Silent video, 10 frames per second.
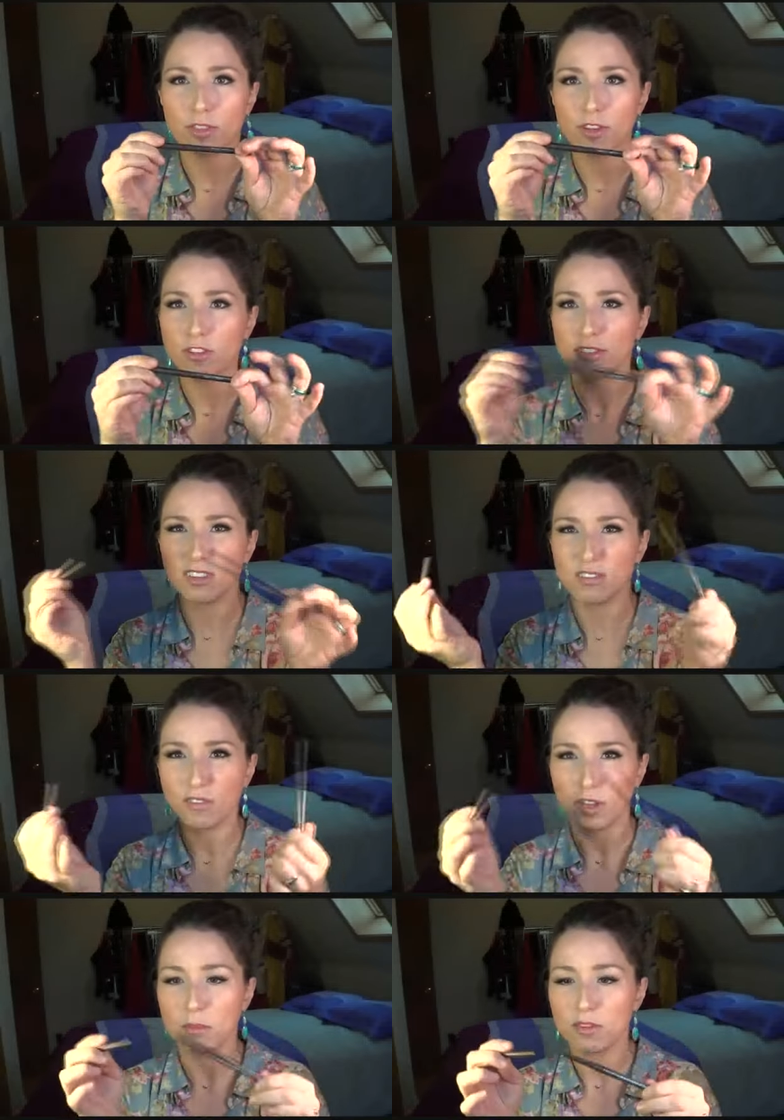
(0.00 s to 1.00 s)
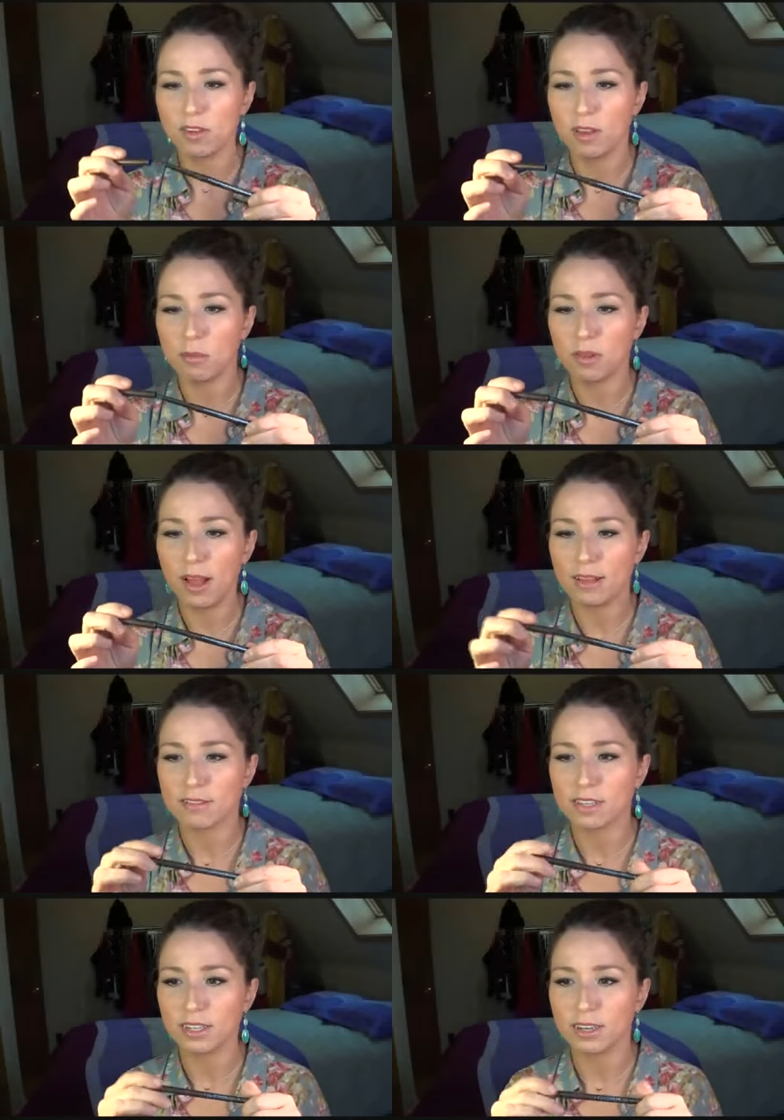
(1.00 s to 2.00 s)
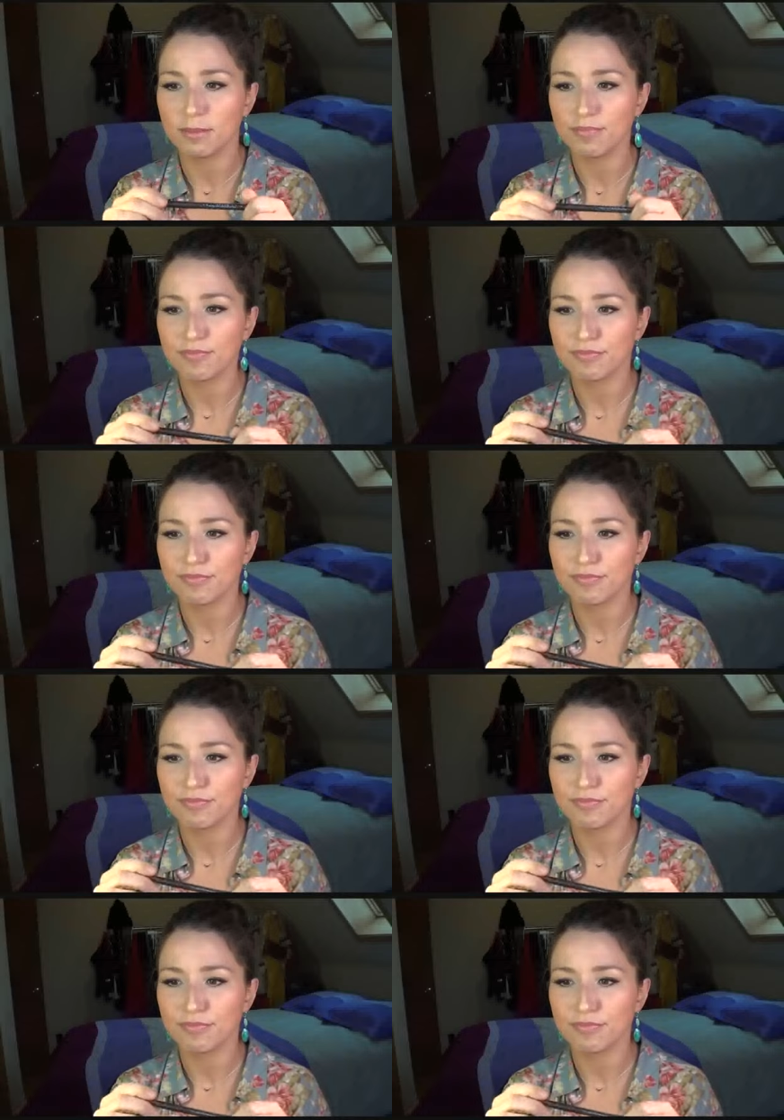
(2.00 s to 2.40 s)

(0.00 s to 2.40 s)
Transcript: They're just flimsy, plastic,